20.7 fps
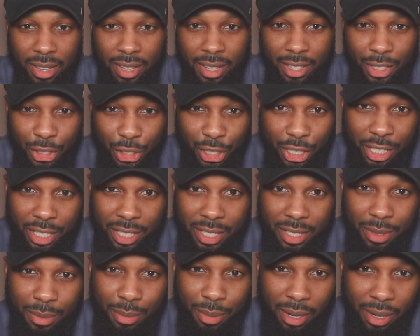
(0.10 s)
Jesus is
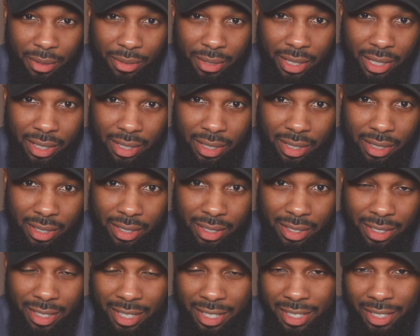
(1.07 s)
a prophet.
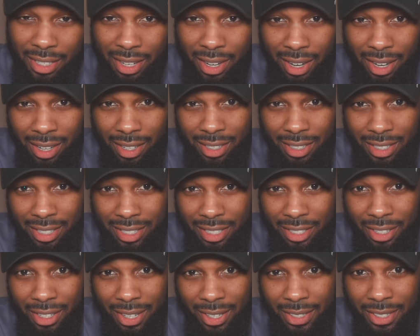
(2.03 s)
He isn't God, and he
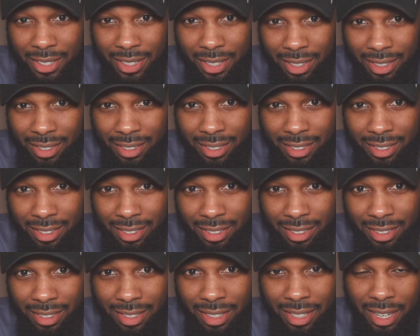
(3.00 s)
isn't God's son.
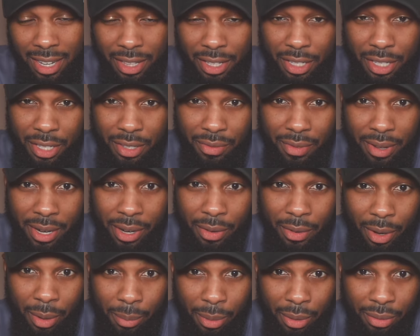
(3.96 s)
And this is video
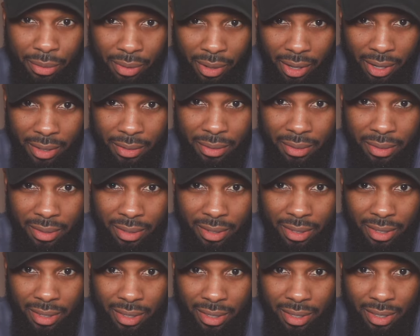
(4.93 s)
number 5.
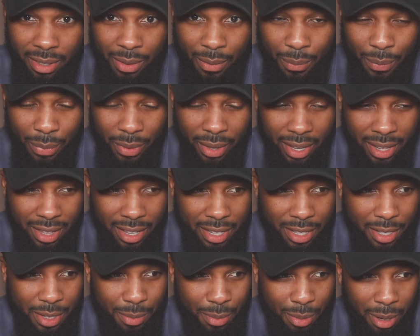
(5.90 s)
And this
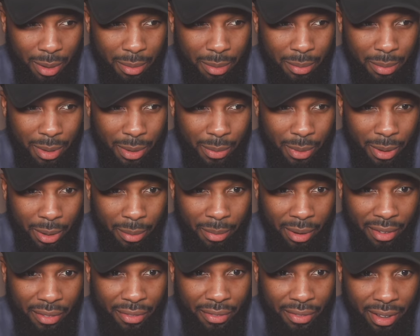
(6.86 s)
is probably one of my
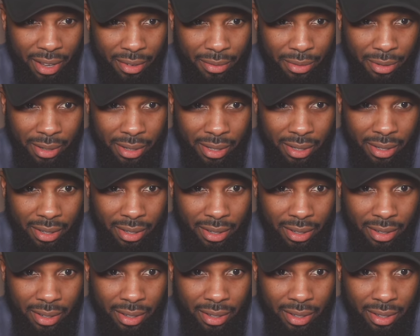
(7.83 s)
favorite
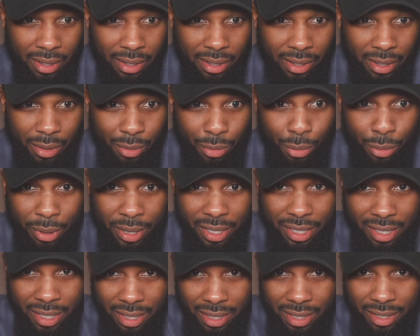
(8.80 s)

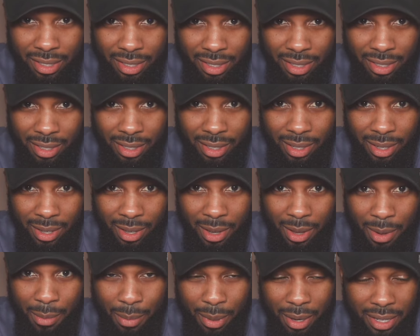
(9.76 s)
reasons,
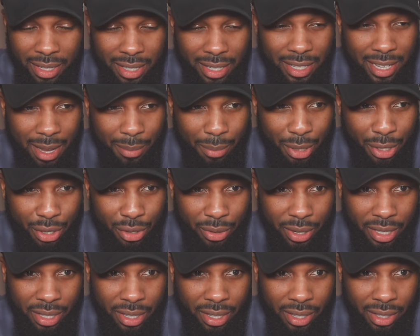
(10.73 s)
because it
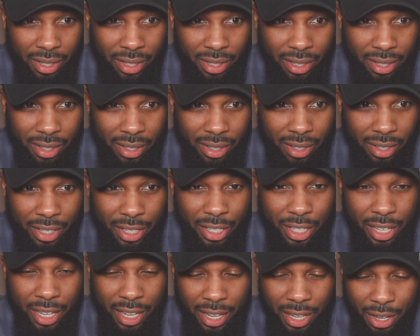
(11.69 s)
demonstrates the
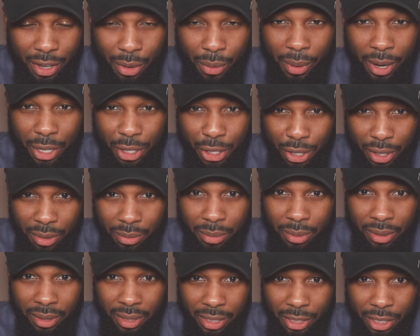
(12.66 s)
continuation of
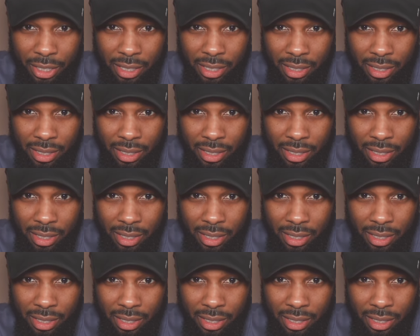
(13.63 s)
religion,